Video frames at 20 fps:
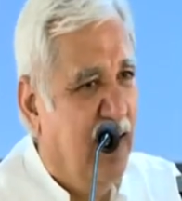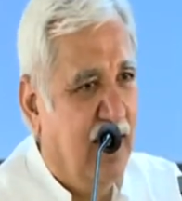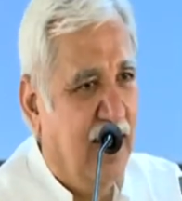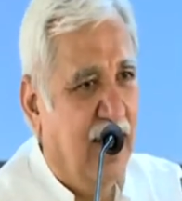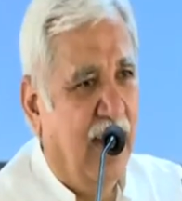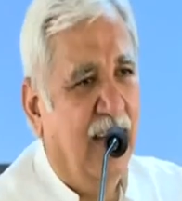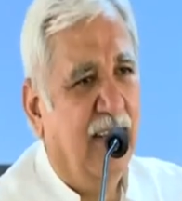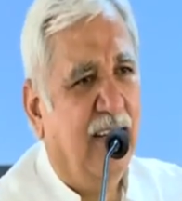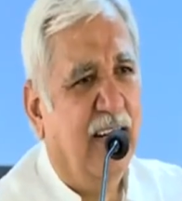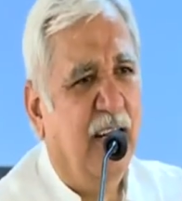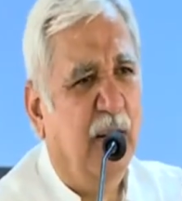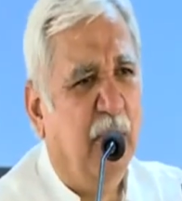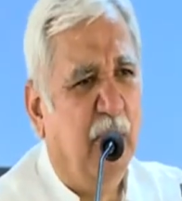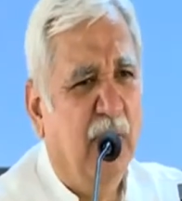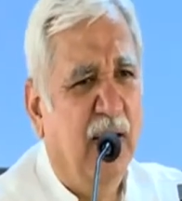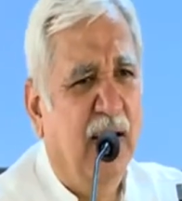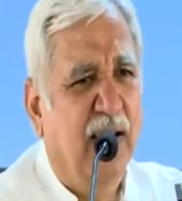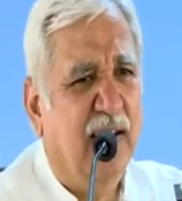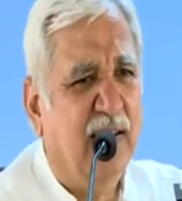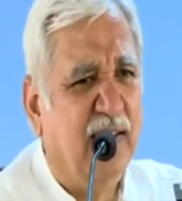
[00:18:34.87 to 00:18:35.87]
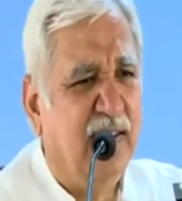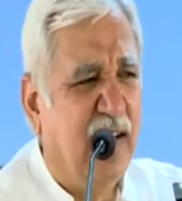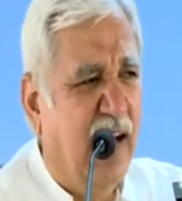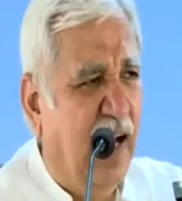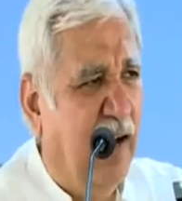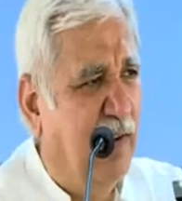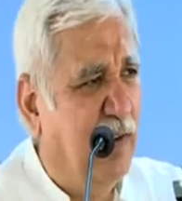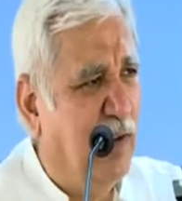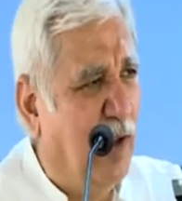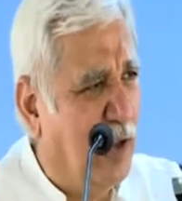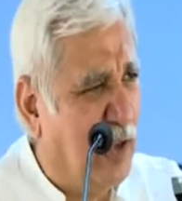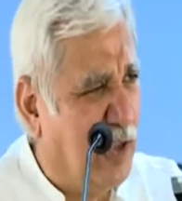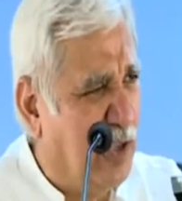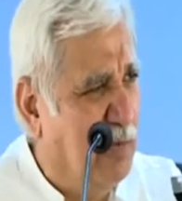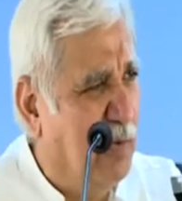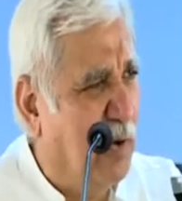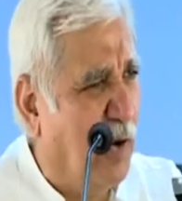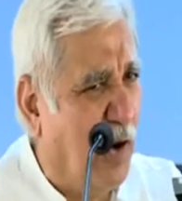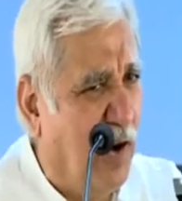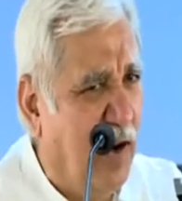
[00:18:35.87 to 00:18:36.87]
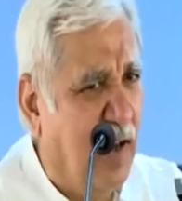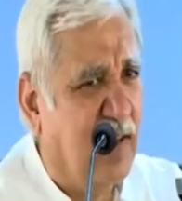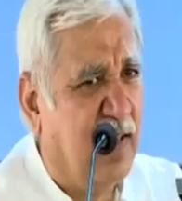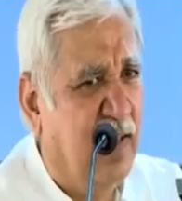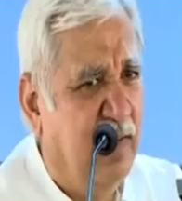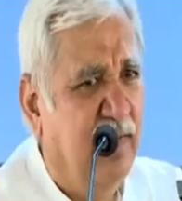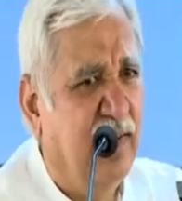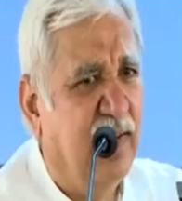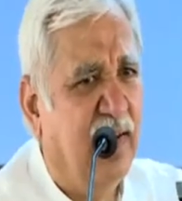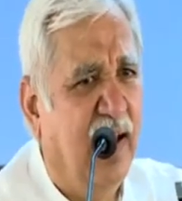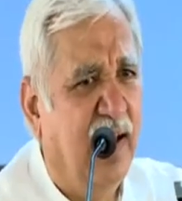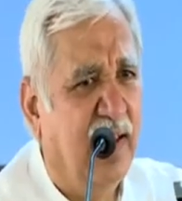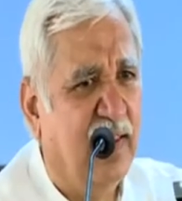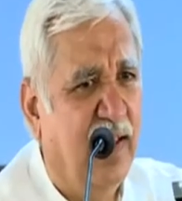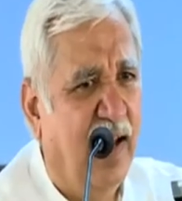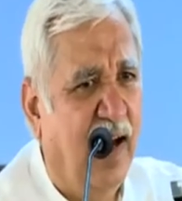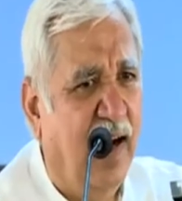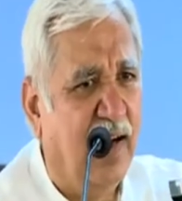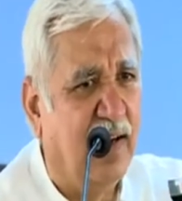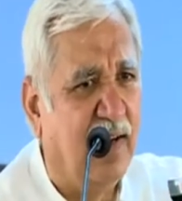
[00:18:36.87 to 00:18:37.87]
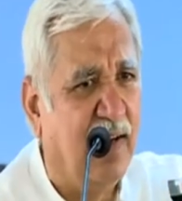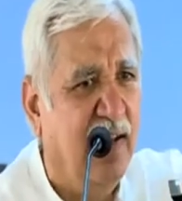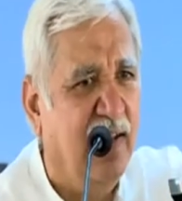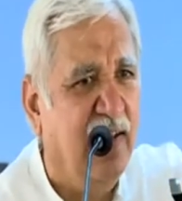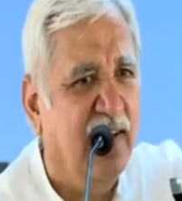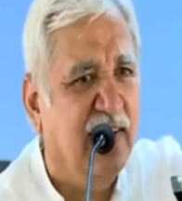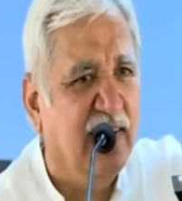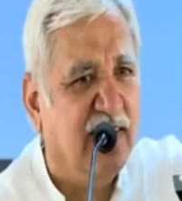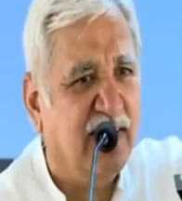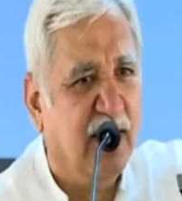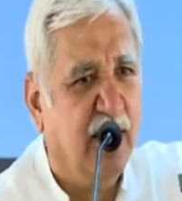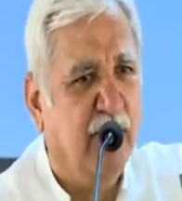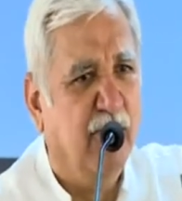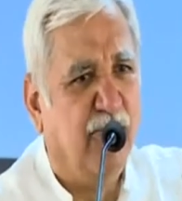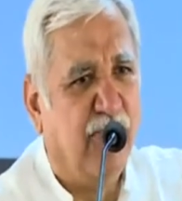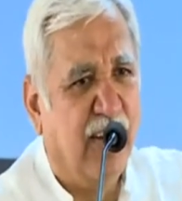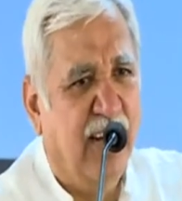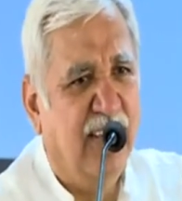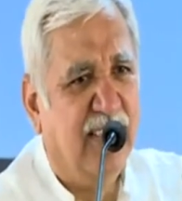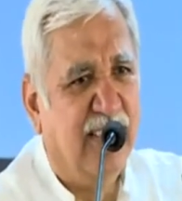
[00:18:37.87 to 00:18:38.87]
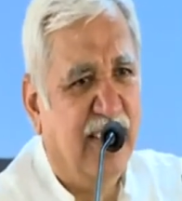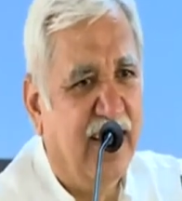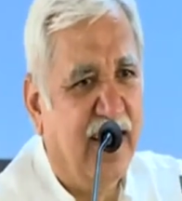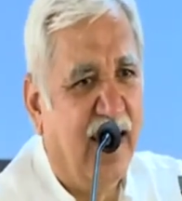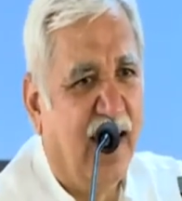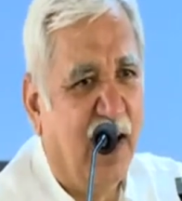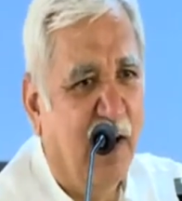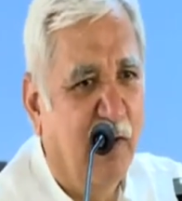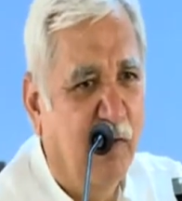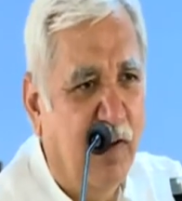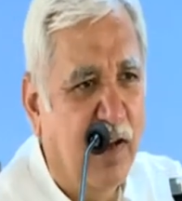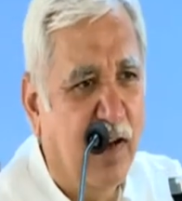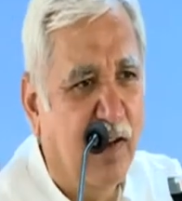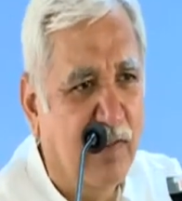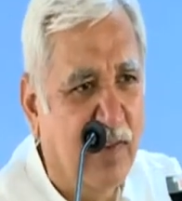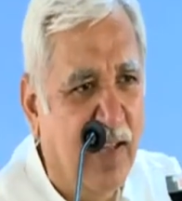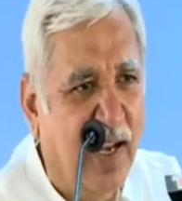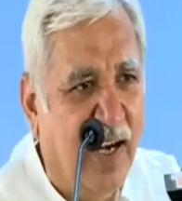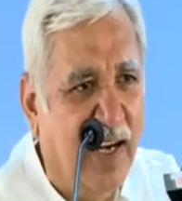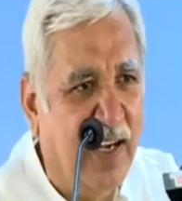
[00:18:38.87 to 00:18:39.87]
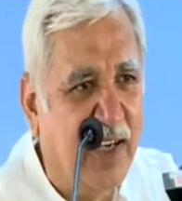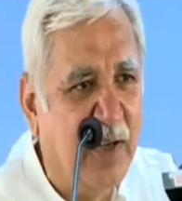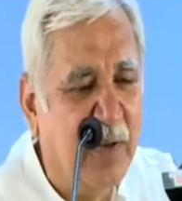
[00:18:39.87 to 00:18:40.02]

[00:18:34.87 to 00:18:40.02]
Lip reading: rented place, I was also more or less living like that. Some friends here are aware of that.